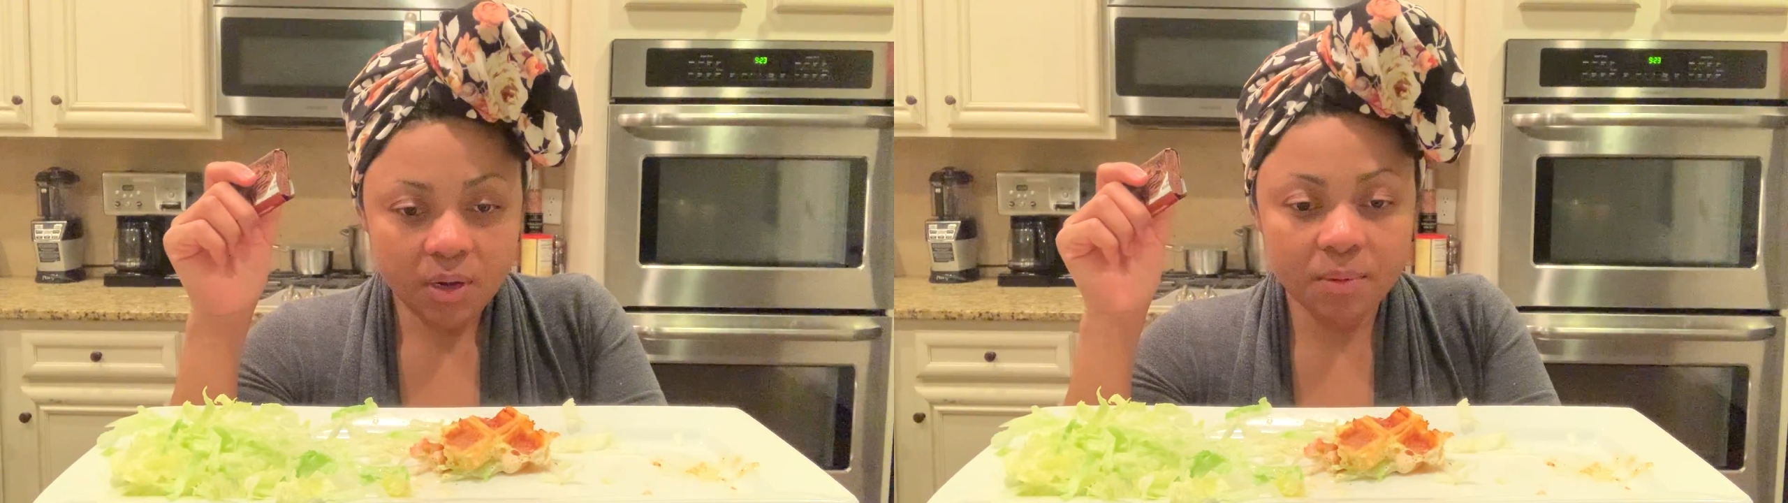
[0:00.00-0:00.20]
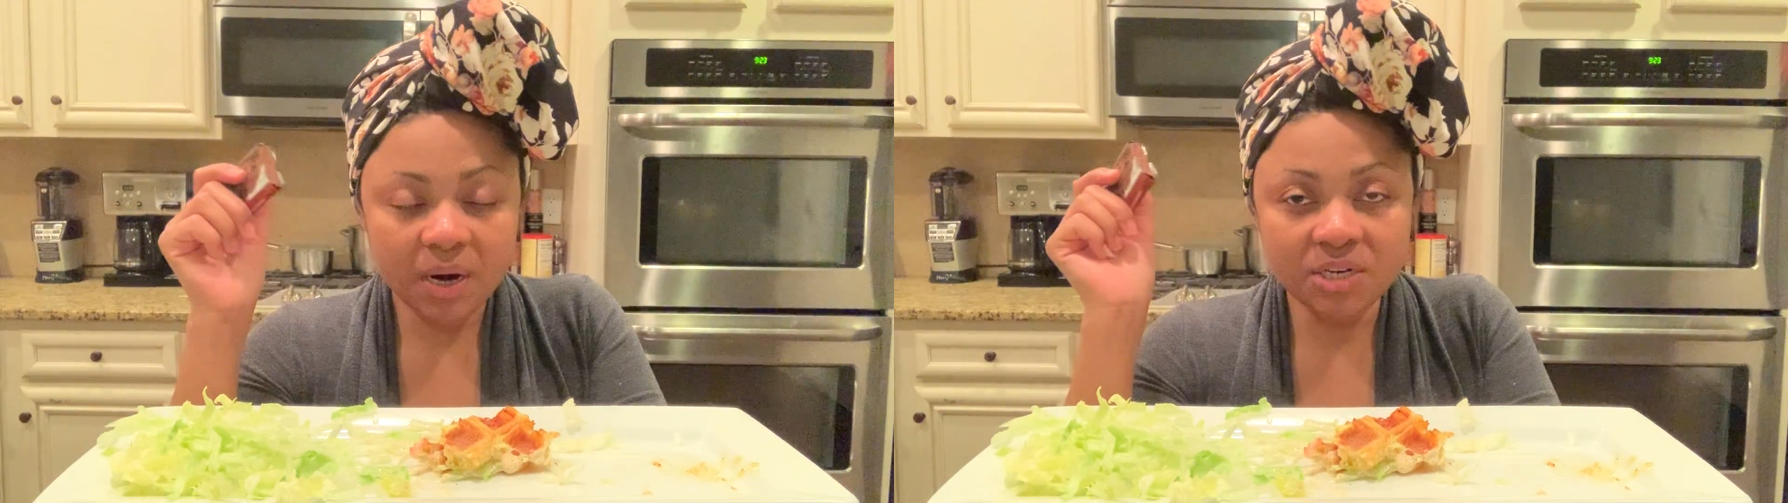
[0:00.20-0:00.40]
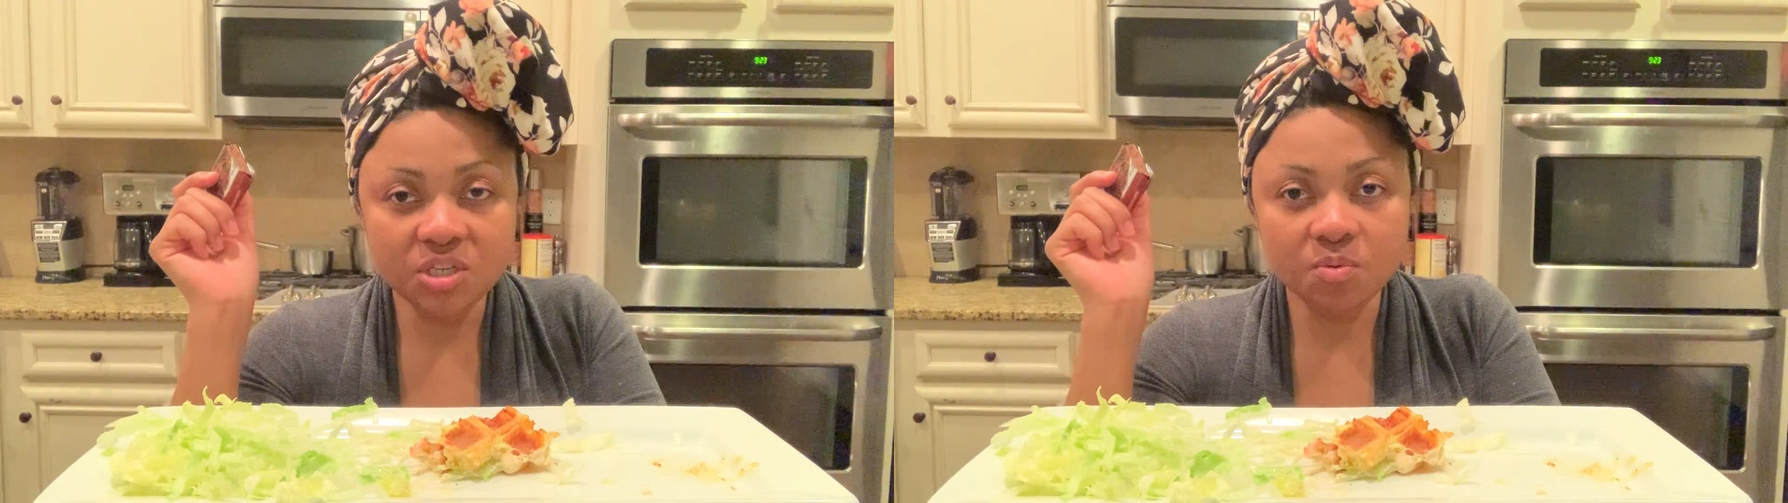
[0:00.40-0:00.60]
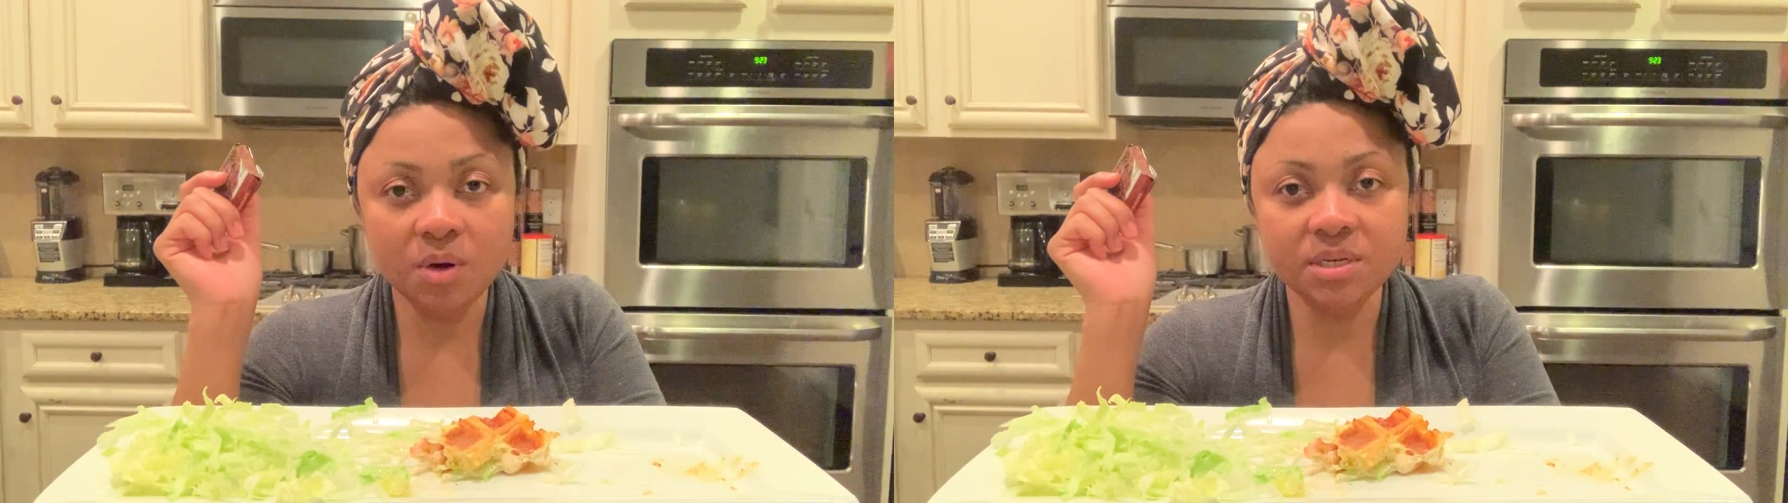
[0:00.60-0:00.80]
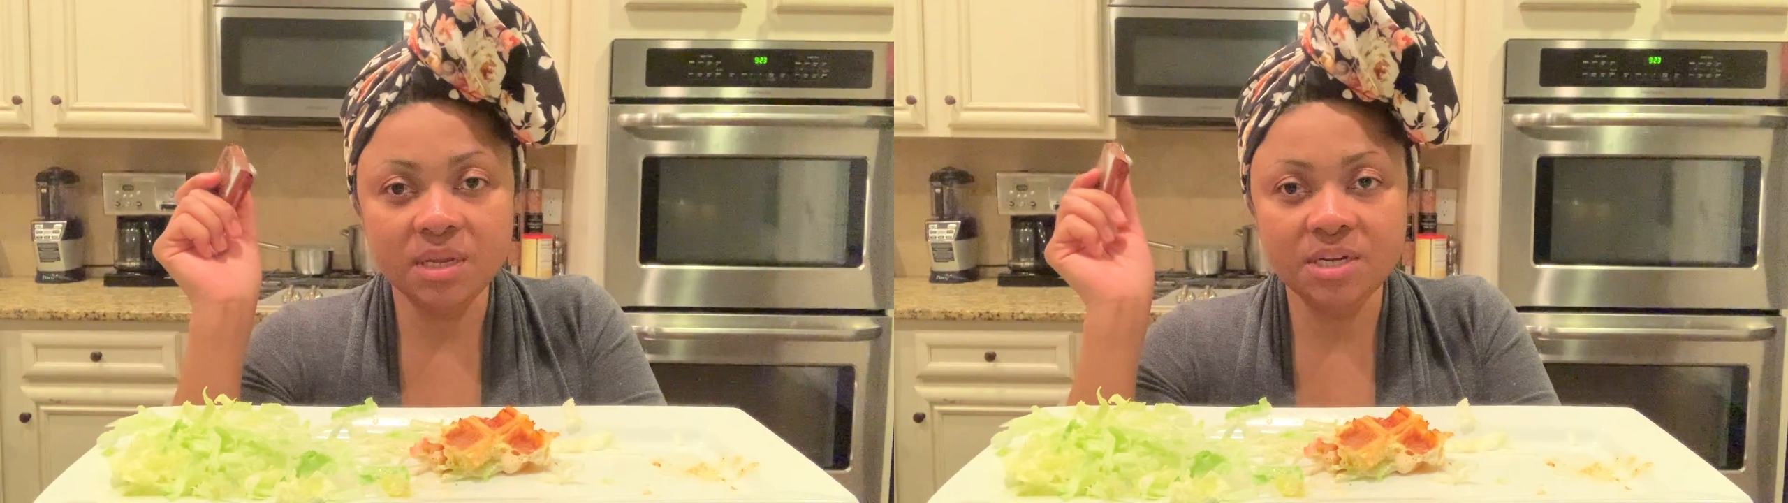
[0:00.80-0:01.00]
But I just
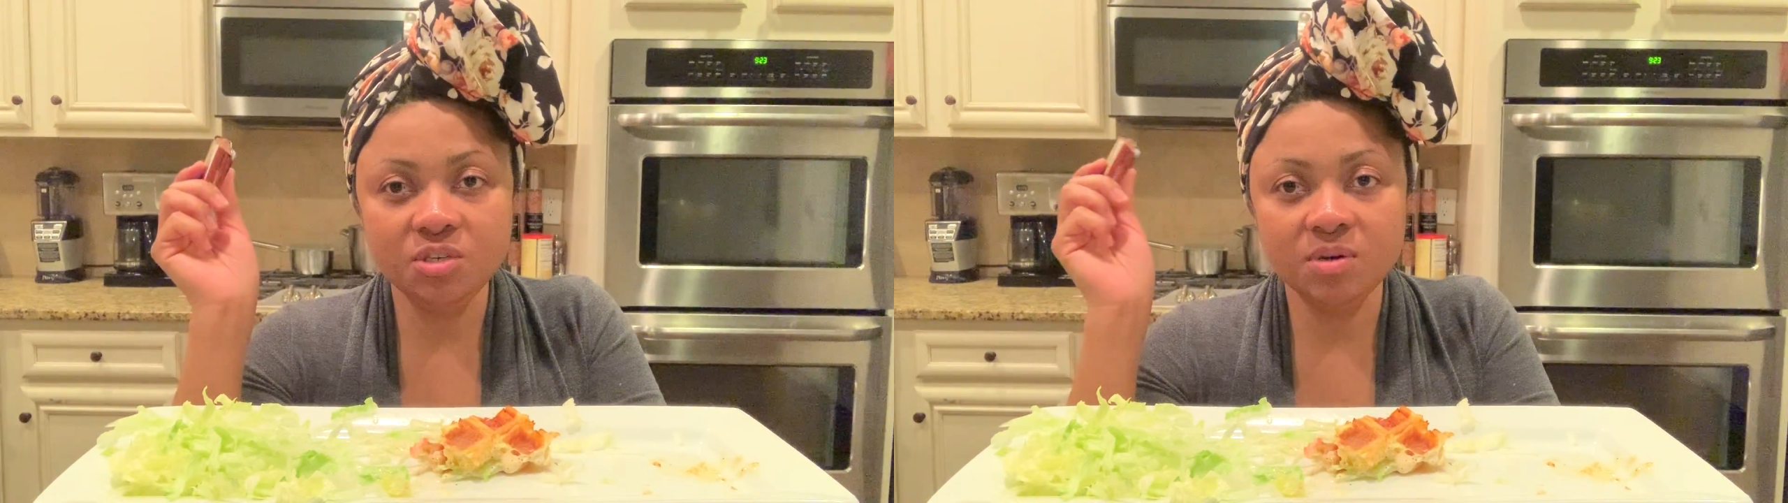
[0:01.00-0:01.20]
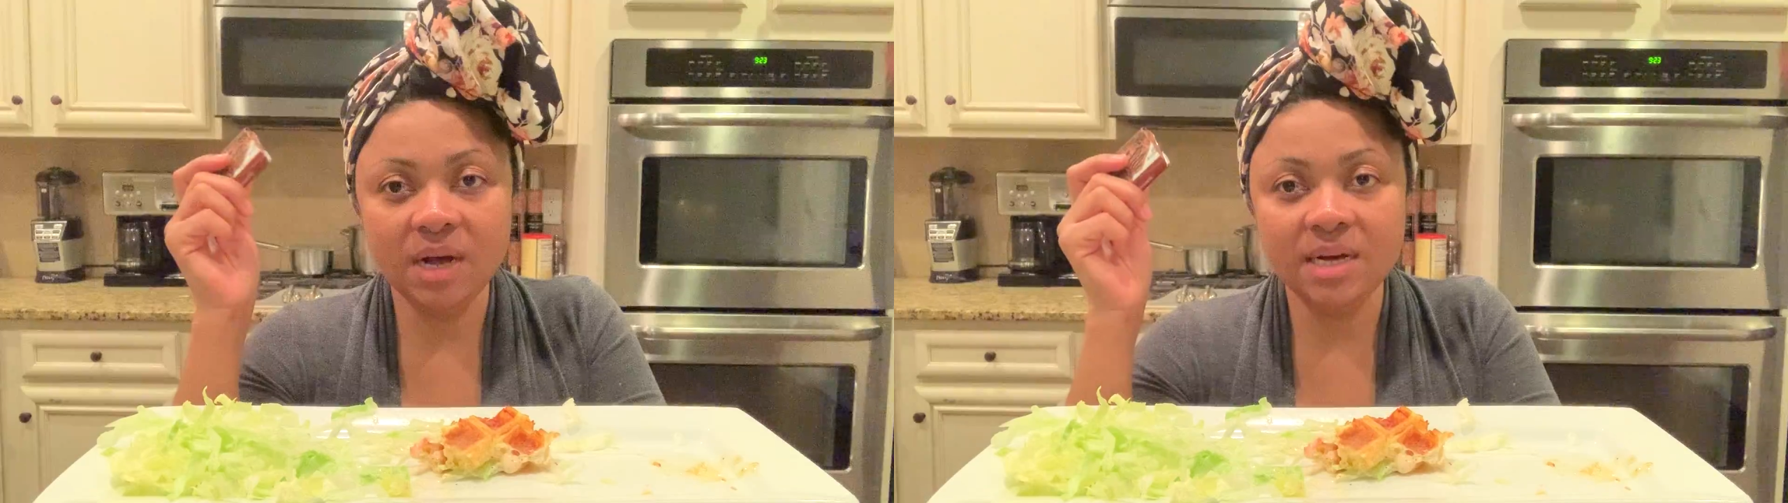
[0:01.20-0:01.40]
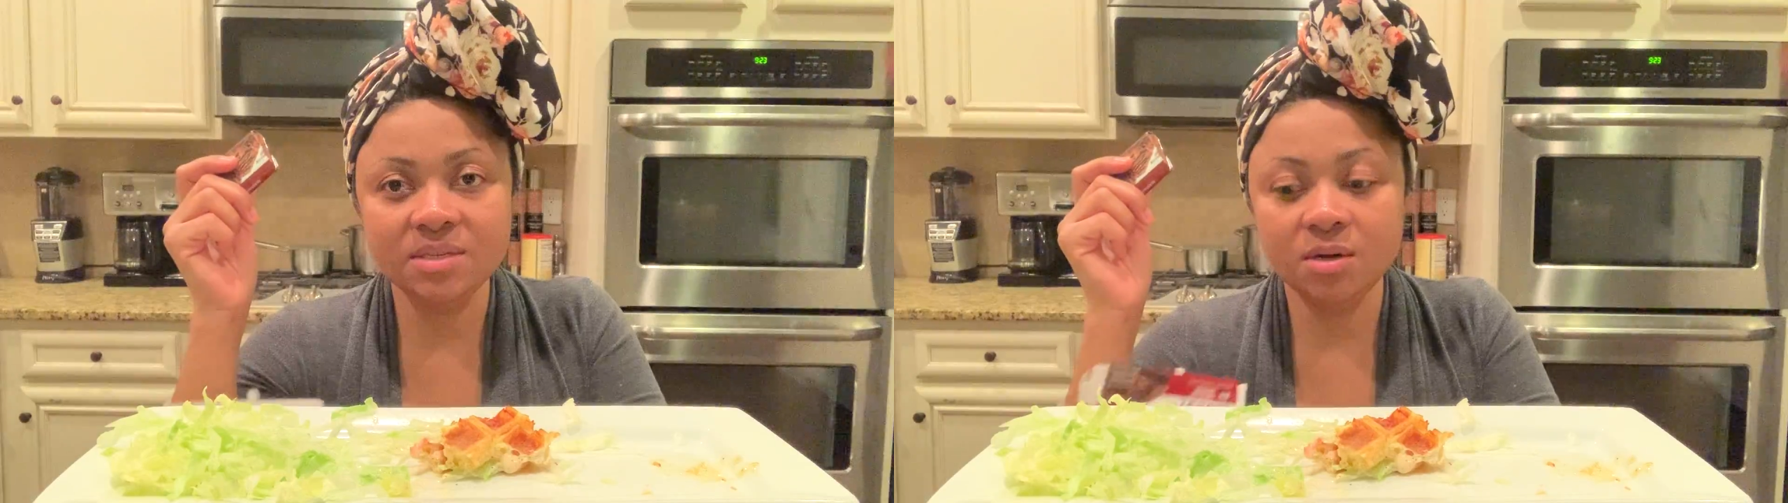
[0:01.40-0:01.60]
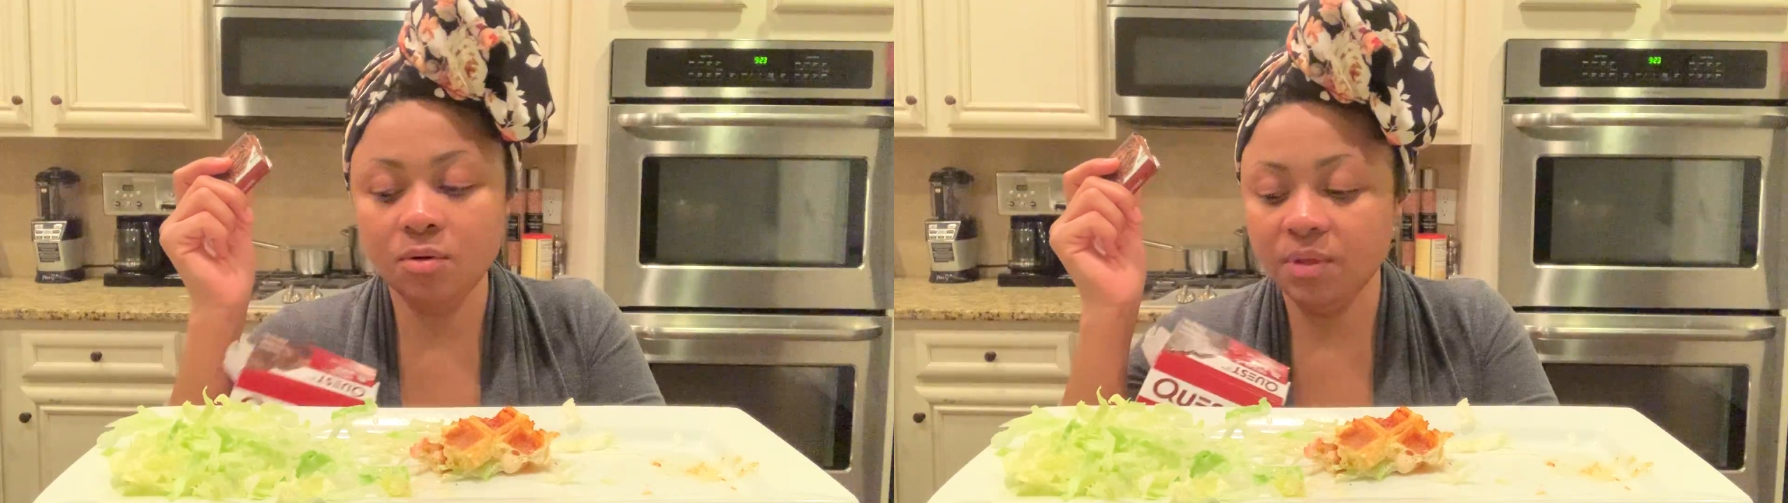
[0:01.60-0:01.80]
wanted to let you guys know